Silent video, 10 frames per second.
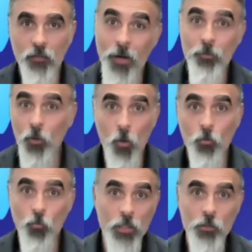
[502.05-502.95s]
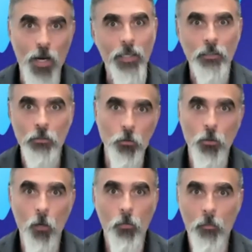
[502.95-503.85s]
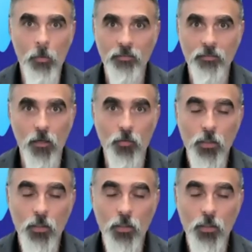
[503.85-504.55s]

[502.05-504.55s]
I'm the Lone Ranger. I can do it all by myself.